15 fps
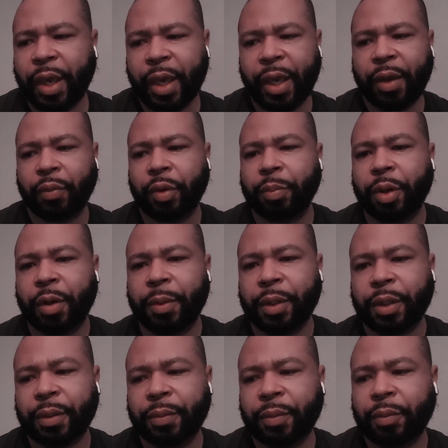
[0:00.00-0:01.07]
and
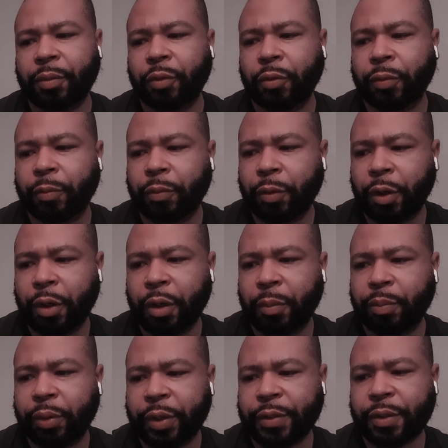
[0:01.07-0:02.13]
Republican uh,
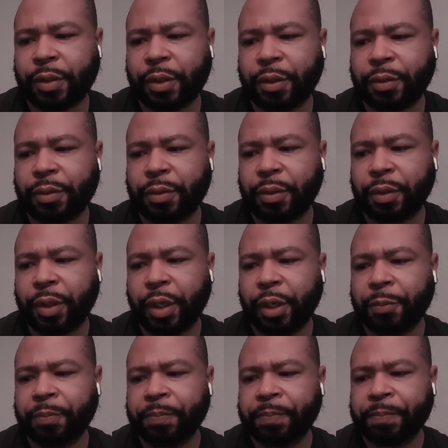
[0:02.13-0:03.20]
presidents. Okay.